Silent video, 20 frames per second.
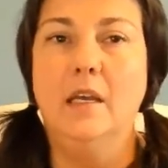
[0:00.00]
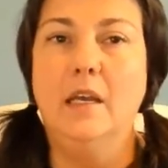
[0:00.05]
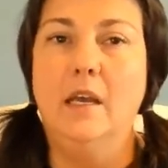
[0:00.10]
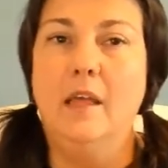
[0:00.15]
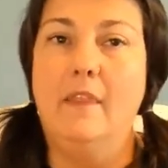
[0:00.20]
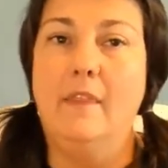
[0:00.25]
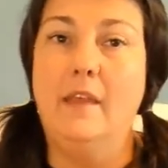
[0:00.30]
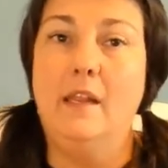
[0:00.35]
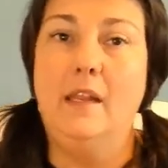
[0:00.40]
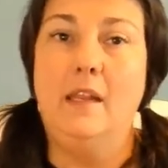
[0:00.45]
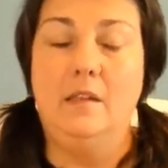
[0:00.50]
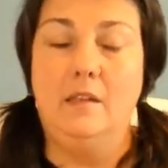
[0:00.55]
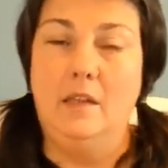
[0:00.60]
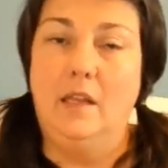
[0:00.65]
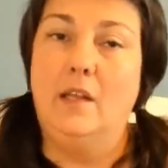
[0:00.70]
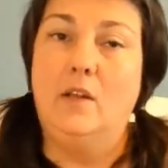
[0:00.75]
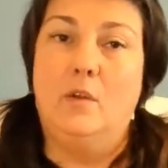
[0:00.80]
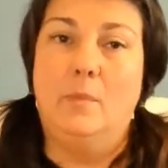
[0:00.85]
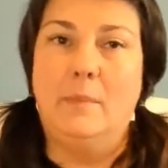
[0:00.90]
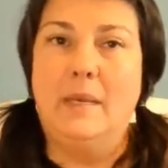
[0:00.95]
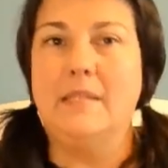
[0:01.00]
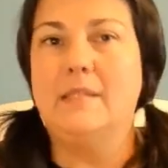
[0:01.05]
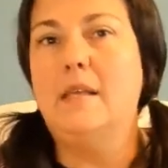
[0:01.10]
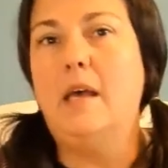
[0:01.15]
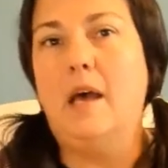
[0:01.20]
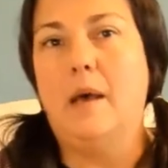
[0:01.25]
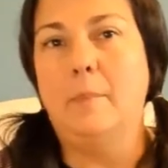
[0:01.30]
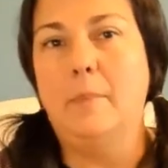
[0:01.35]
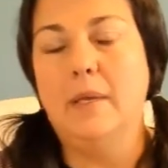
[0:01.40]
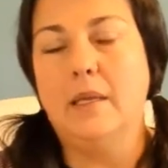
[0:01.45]
that it'll mess
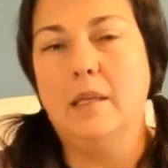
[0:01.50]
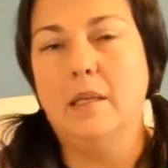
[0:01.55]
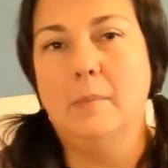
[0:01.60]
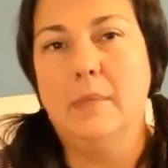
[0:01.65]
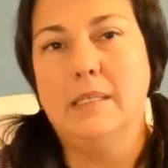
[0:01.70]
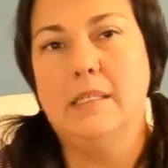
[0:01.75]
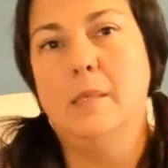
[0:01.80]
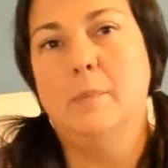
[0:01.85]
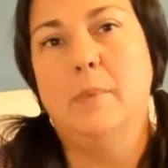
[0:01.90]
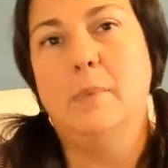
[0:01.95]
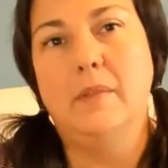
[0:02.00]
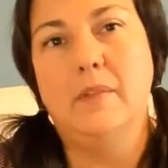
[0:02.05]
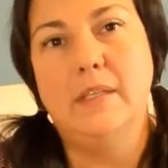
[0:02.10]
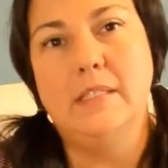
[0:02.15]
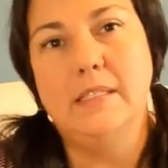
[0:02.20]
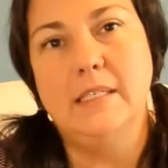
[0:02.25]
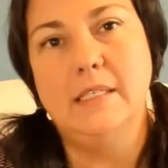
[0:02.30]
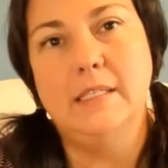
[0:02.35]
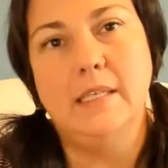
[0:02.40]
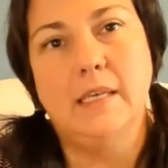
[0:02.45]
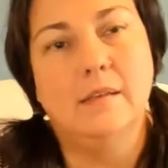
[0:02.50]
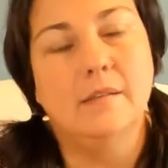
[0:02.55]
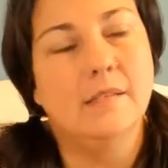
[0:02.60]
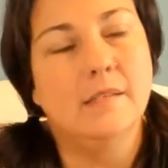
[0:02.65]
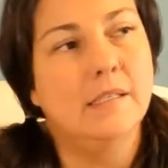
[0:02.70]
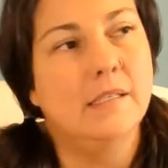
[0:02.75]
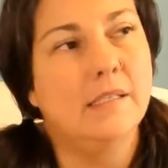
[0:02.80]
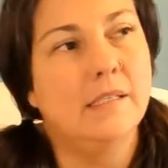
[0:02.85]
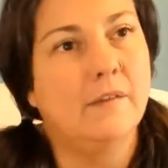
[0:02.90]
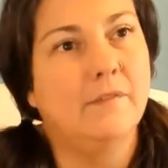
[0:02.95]
up. It can mess up on the details
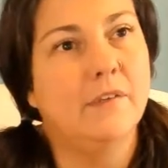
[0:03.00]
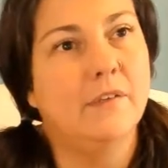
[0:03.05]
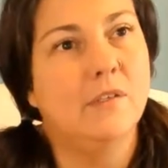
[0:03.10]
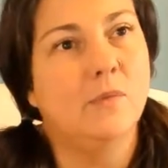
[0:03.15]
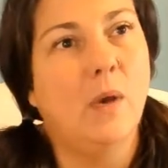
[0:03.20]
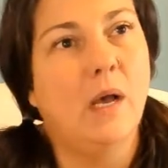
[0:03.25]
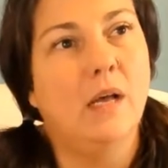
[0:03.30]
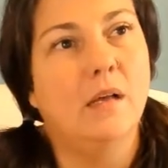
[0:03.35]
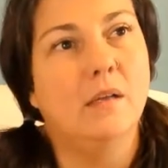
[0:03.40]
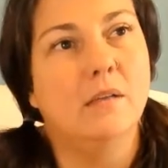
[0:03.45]
and stuff as well.